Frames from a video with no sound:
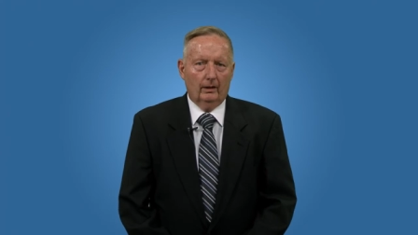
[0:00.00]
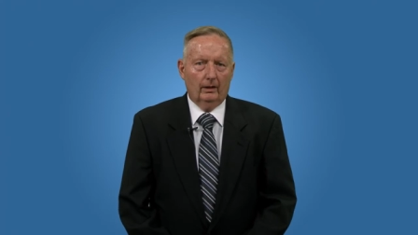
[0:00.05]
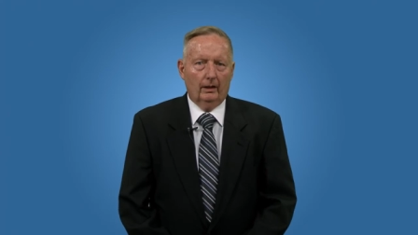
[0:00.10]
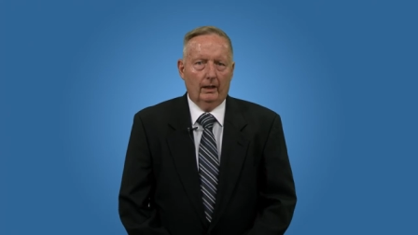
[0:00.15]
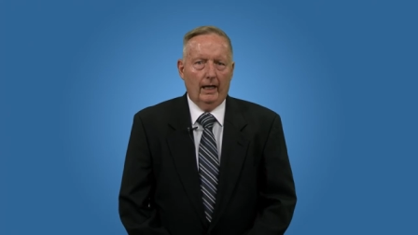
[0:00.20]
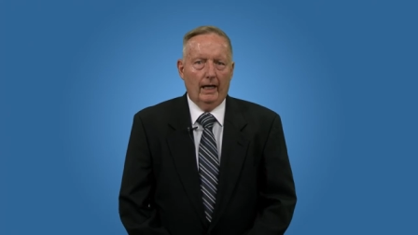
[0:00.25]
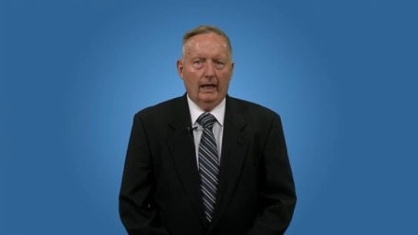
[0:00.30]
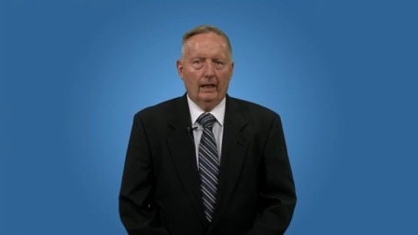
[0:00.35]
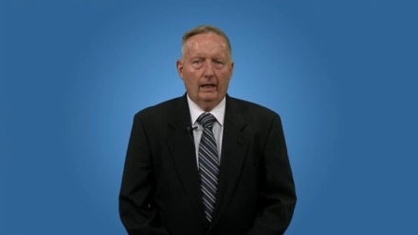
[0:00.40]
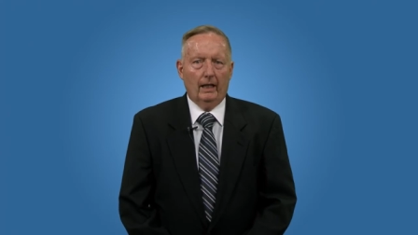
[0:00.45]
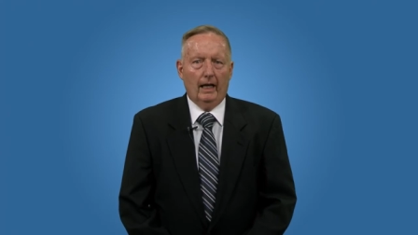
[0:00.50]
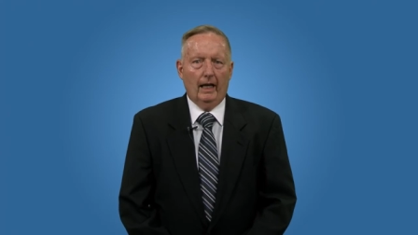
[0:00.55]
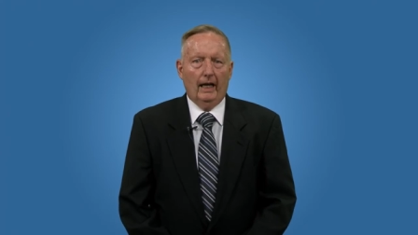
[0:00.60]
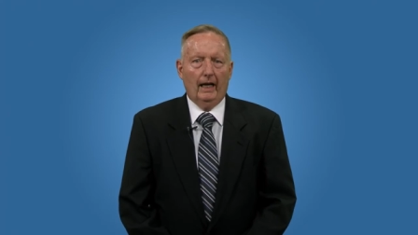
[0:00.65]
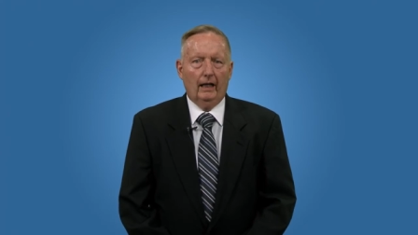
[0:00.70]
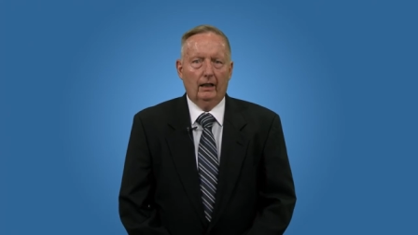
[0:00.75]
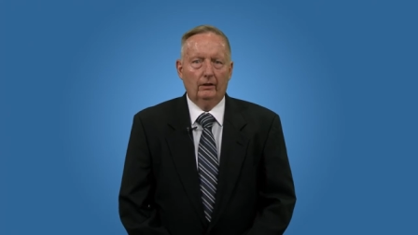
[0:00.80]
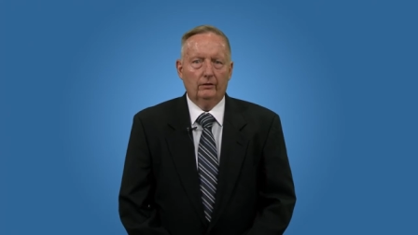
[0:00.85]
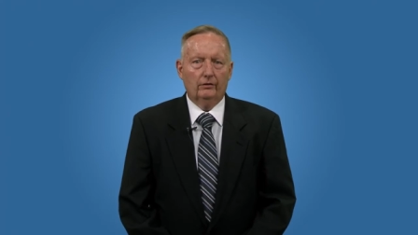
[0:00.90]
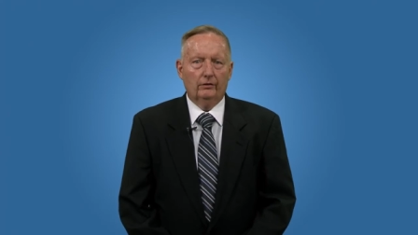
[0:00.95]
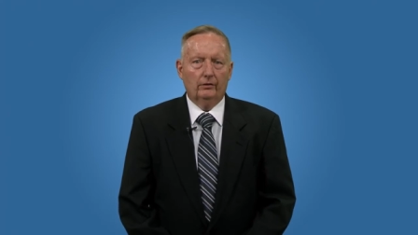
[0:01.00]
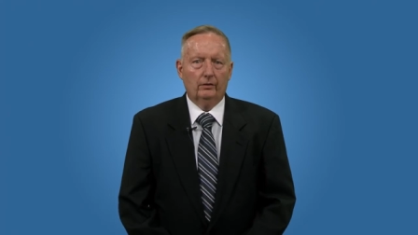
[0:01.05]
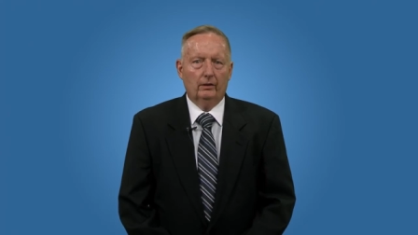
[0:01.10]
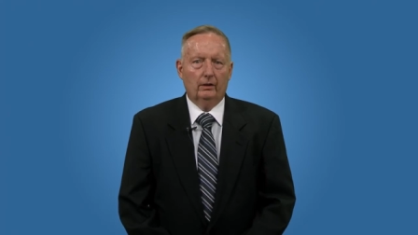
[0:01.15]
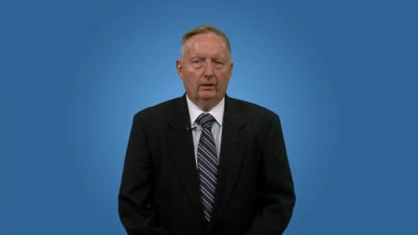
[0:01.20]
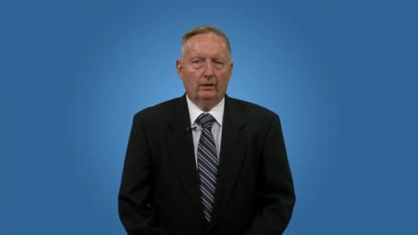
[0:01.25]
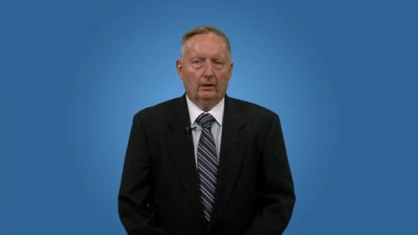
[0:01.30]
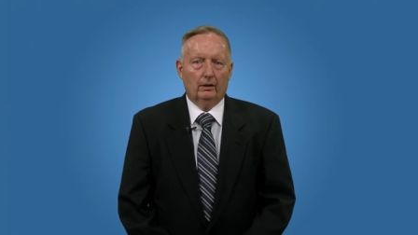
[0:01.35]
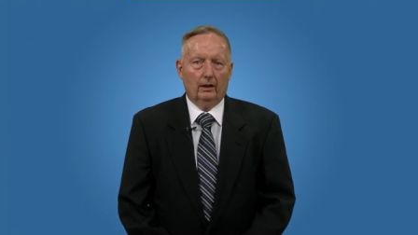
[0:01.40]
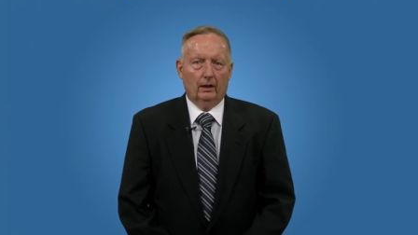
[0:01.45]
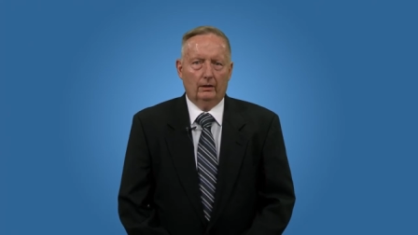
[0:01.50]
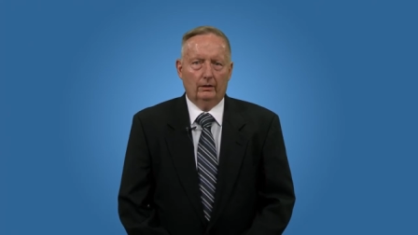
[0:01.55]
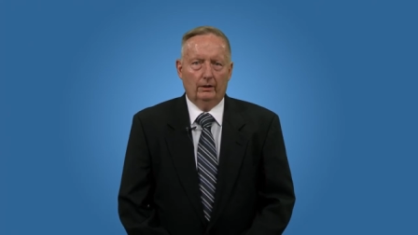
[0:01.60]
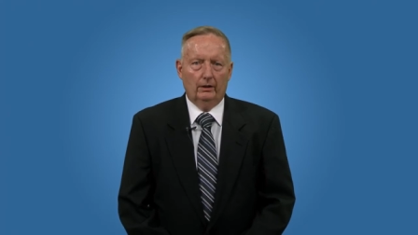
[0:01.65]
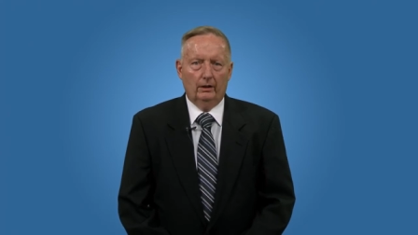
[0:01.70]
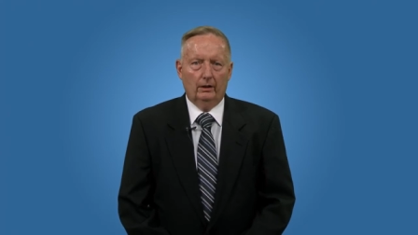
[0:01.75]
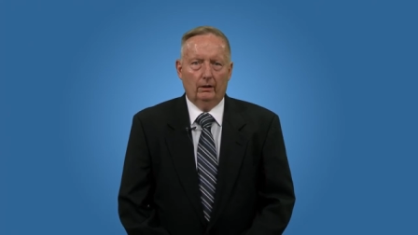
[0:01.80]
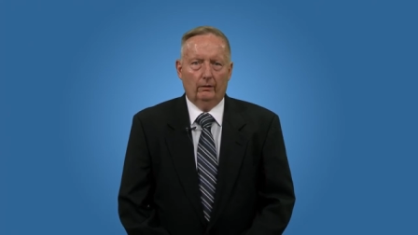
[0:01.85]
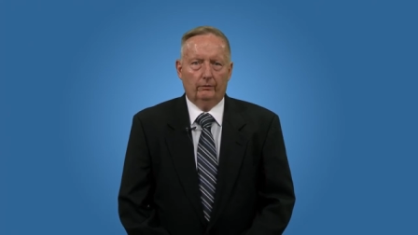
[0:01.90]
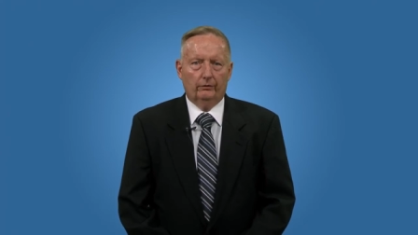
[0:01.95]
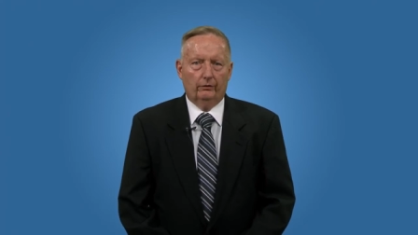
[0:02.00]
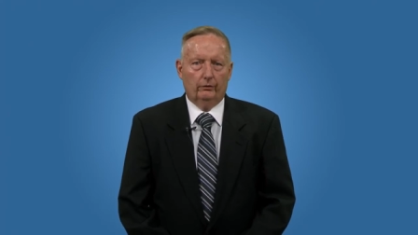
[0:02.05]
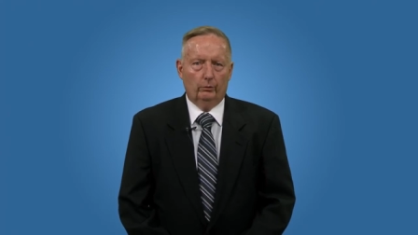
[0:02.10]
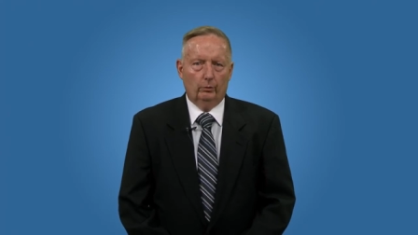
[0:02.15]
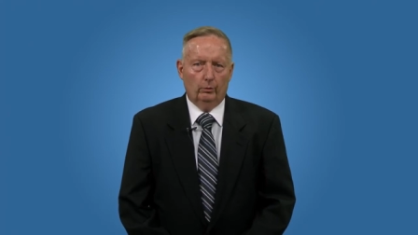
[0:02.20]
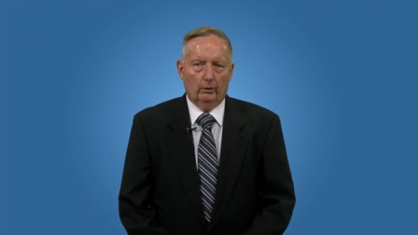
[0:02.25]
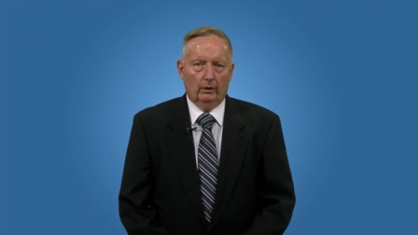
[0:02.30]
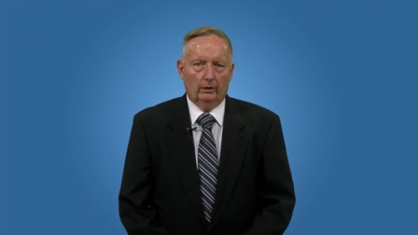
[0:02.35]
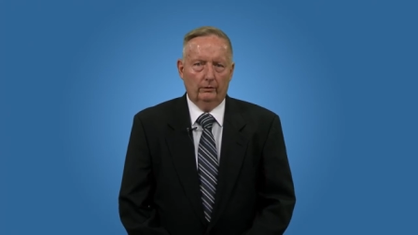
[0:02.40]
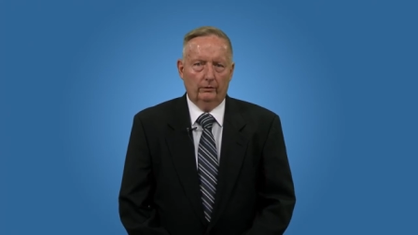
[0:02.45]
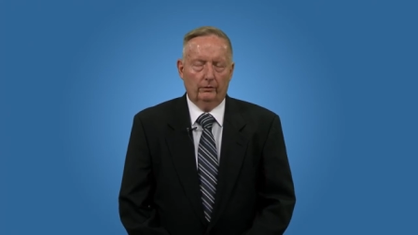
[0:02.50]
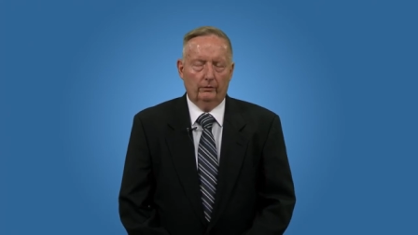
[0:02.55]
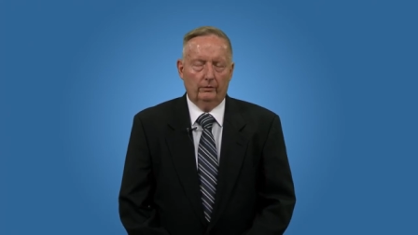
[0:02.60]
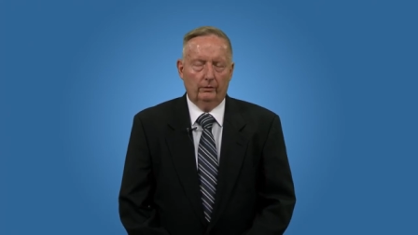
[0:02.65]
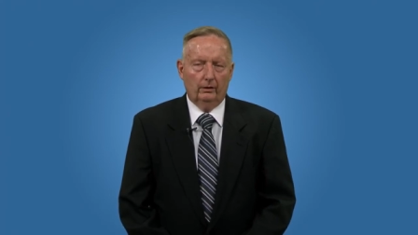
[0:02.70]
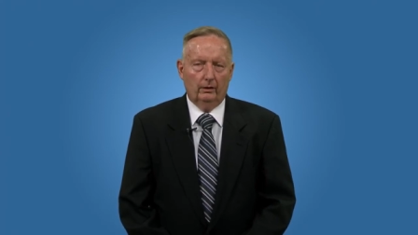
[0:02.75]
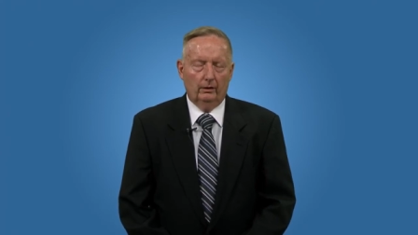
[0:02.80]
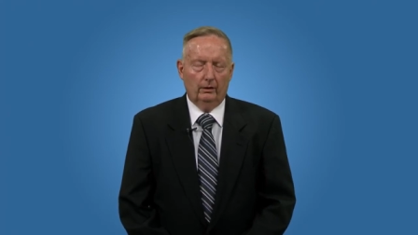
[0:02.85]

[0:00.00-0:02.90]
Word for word: and as a dean of students,